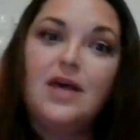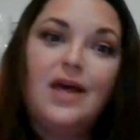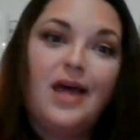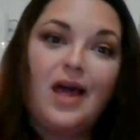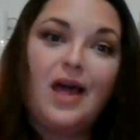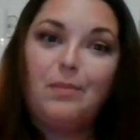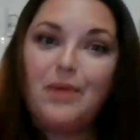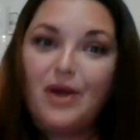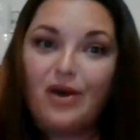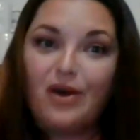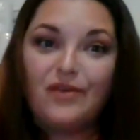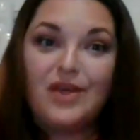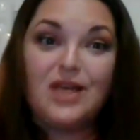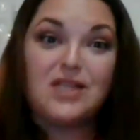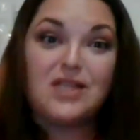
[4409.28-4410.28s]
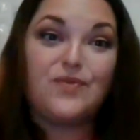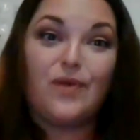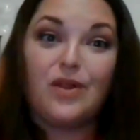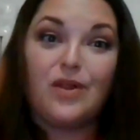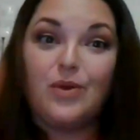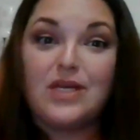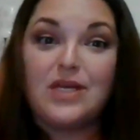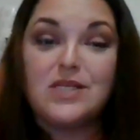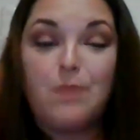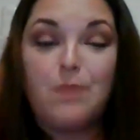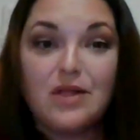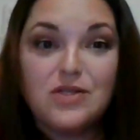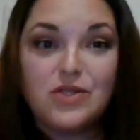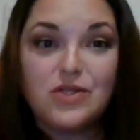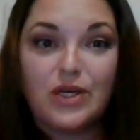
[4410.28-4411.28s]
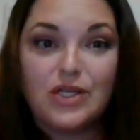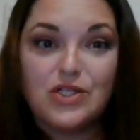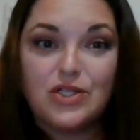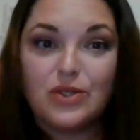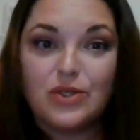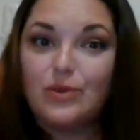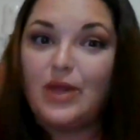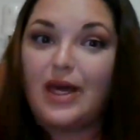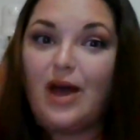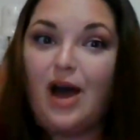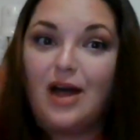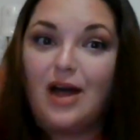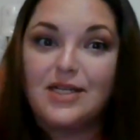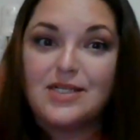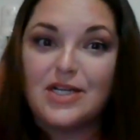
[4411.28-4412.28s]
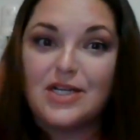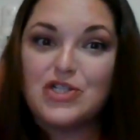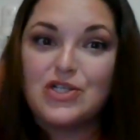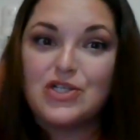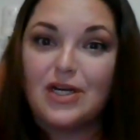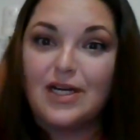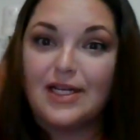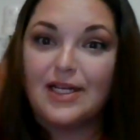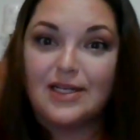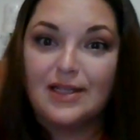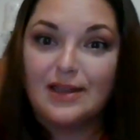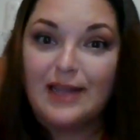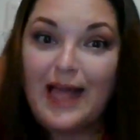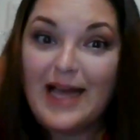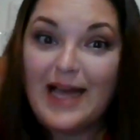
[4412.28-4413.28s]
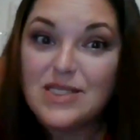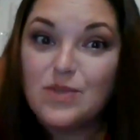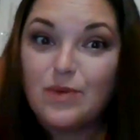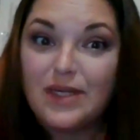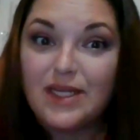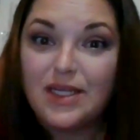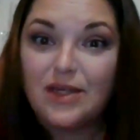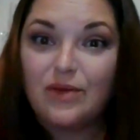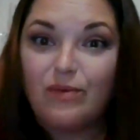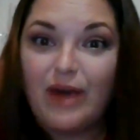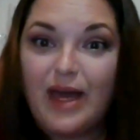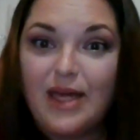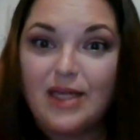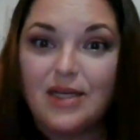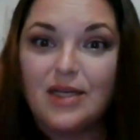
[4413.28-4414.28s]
and PRV, it's front loading sponsoring too, like Anya touched on last week, right?